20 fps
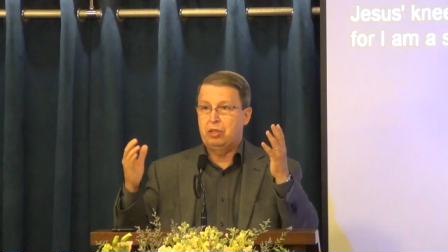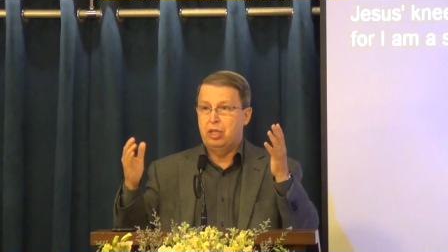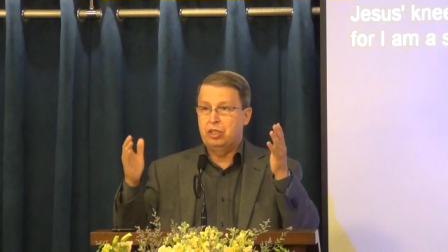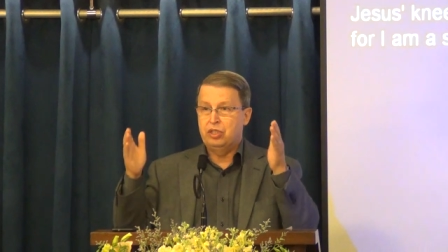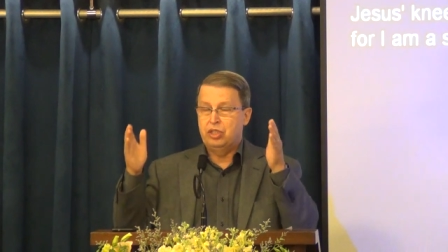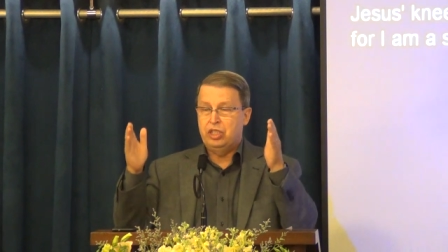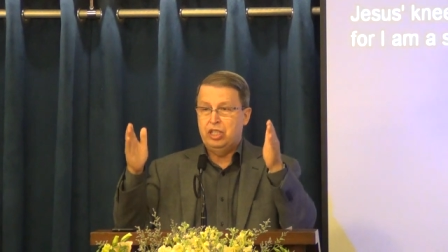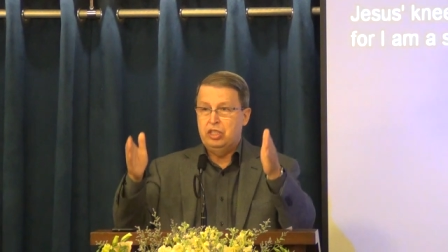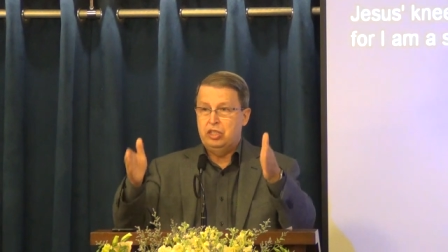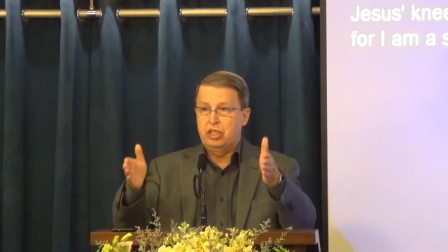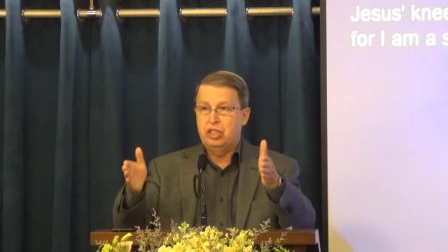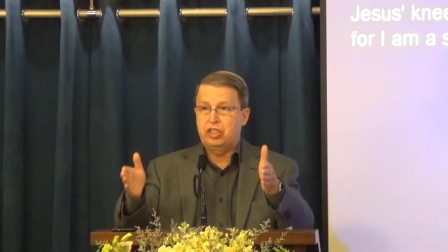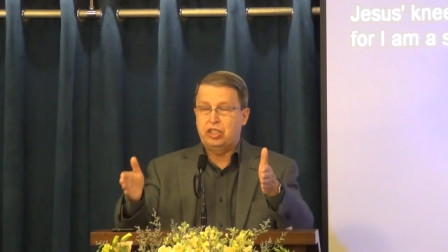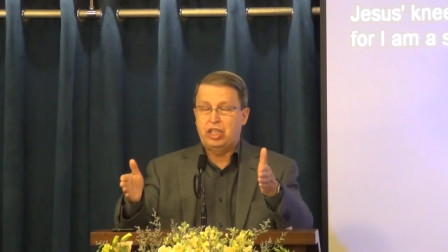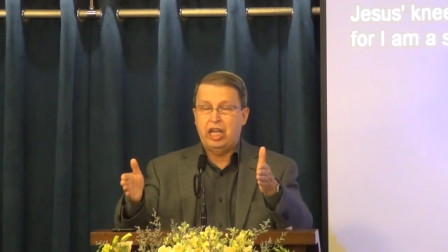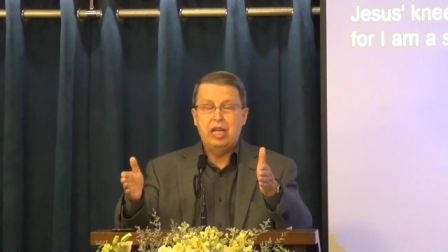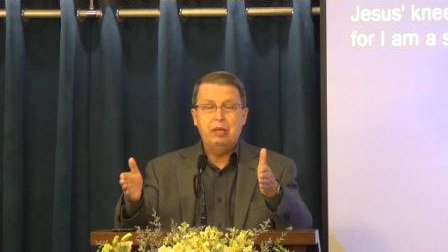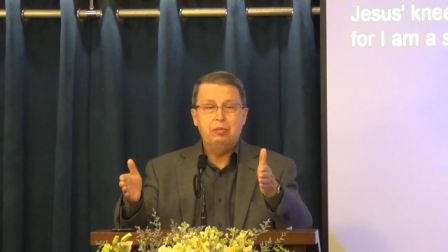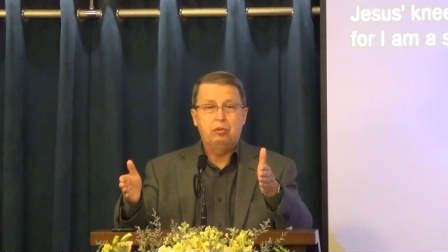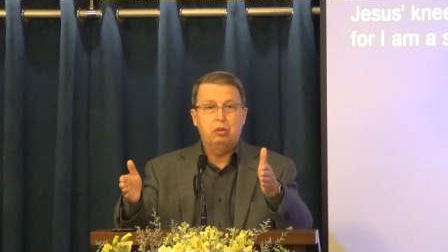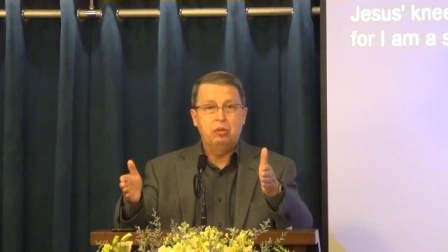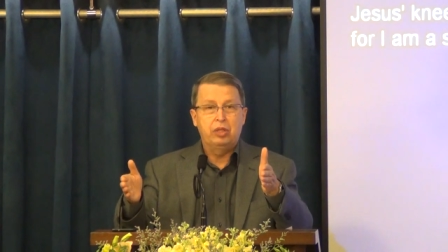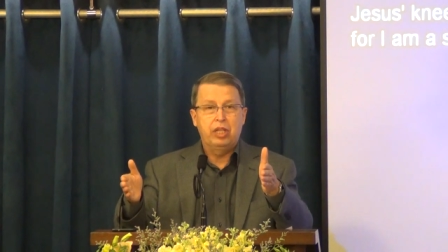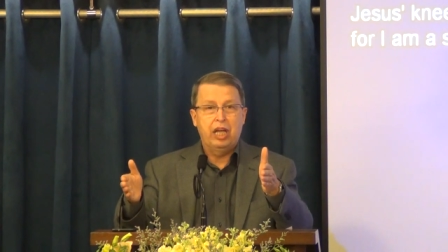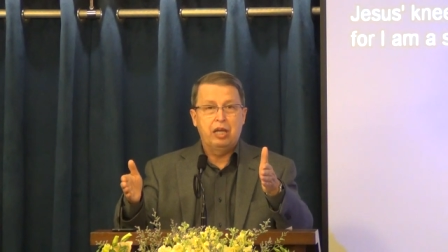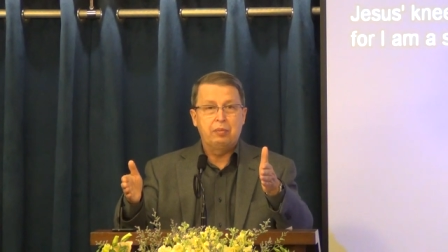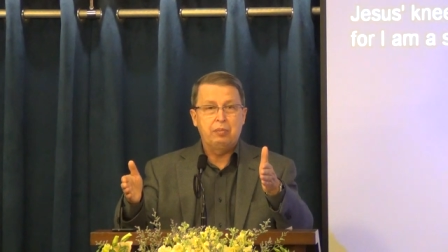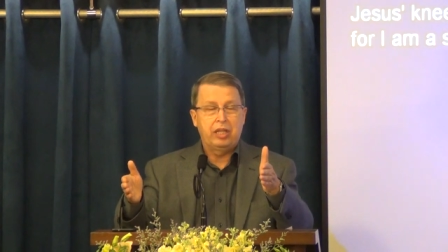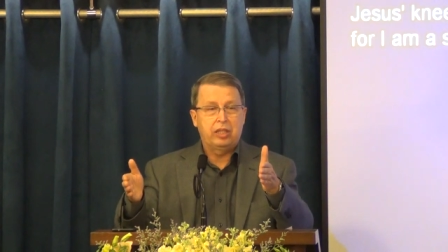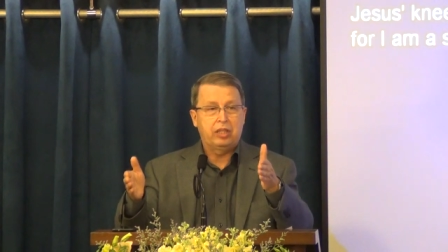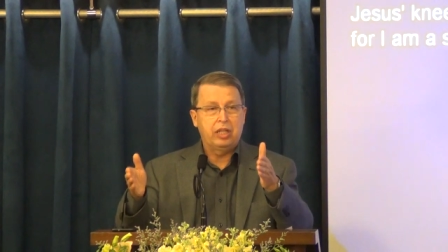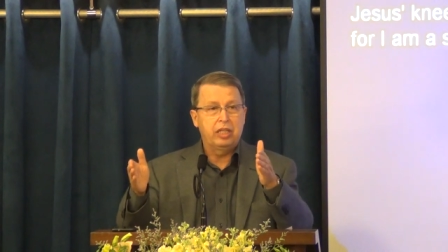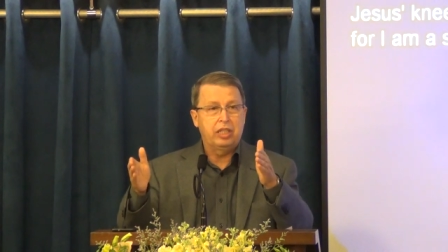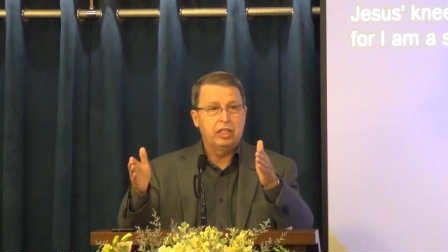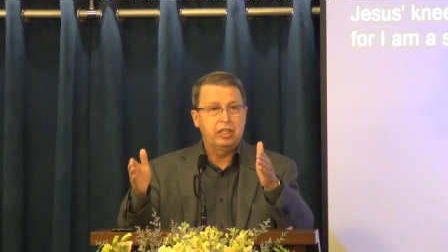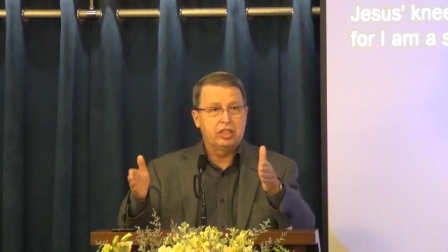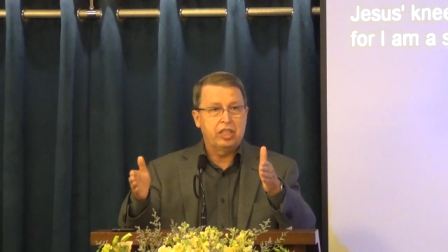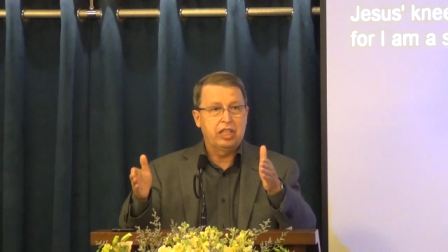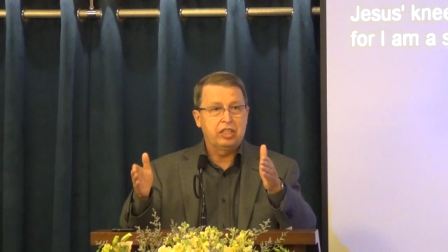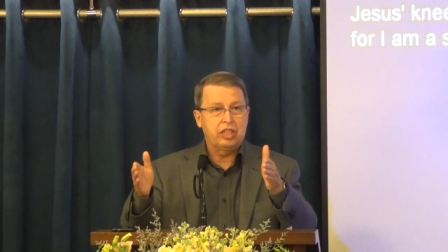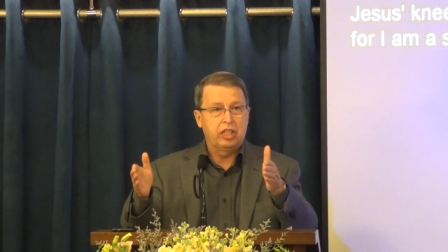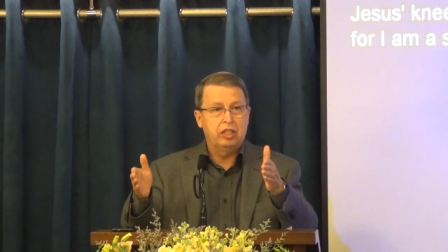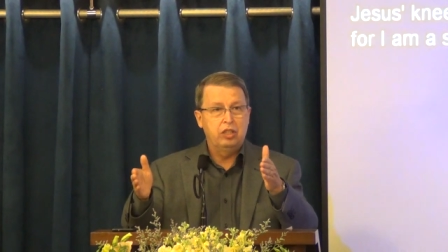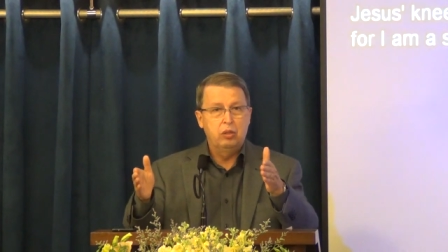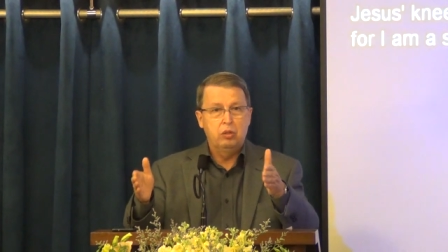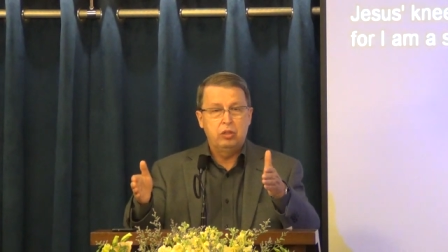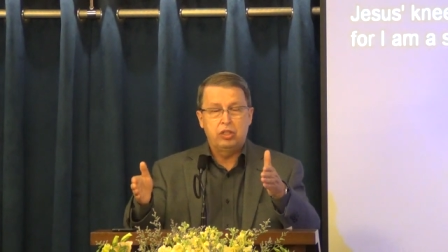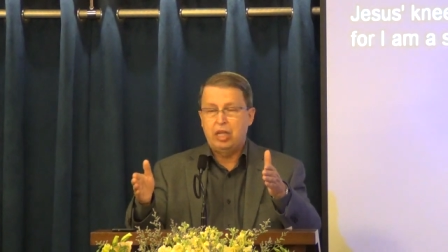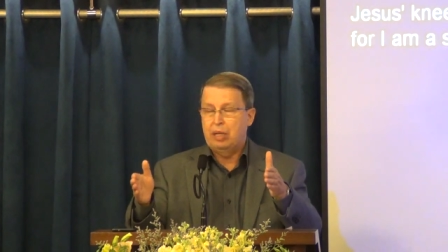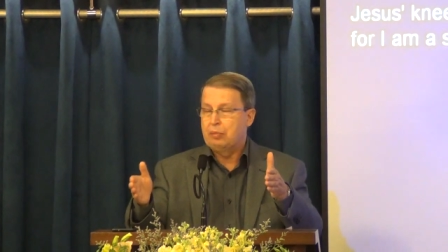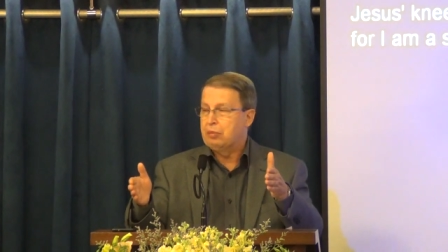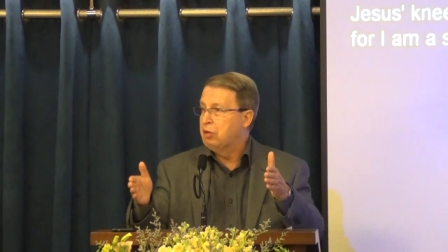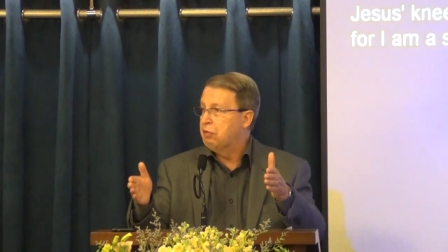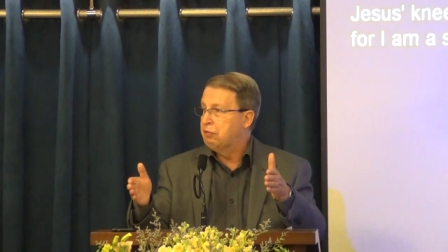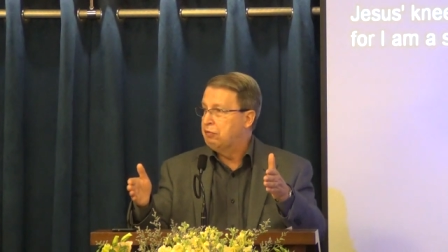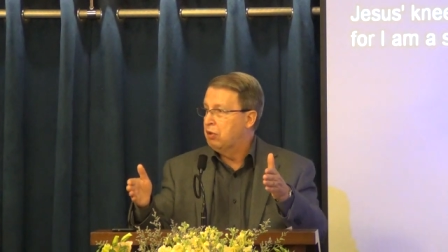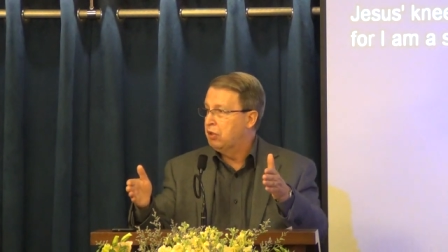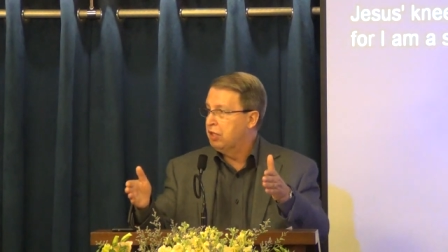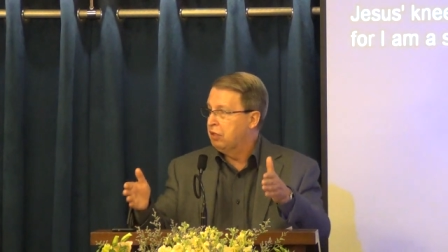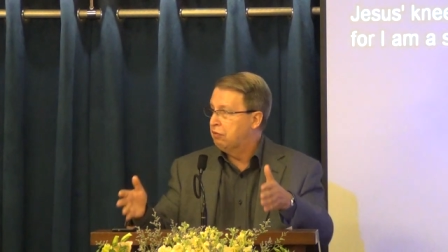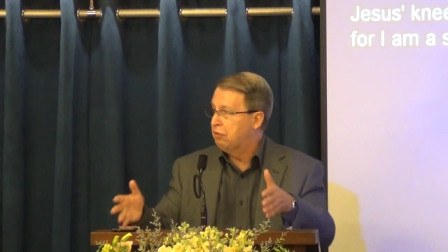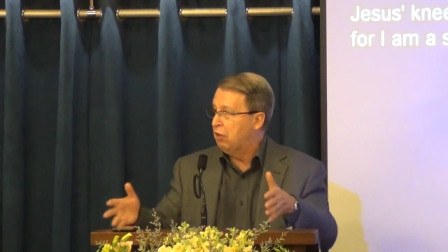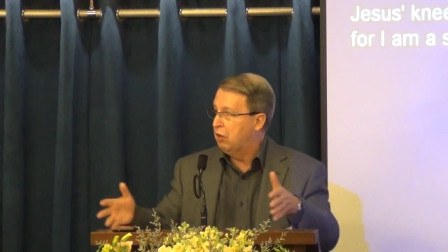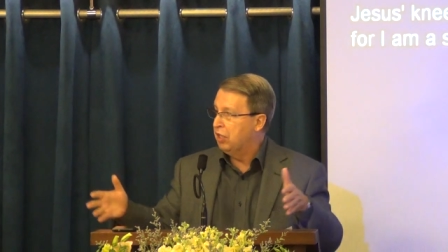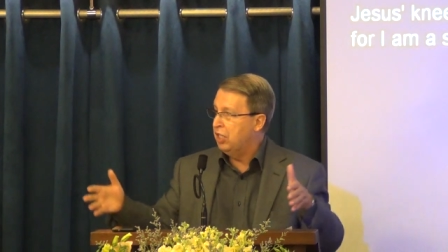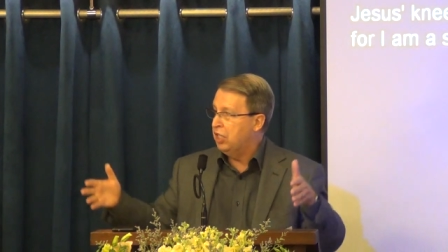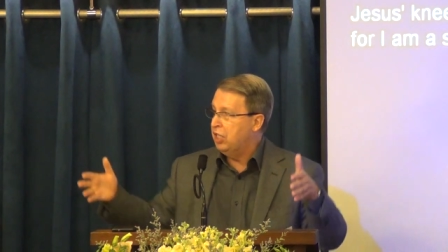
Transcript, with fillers: Because Jesus came to them, I think it says in Luke chapter 44,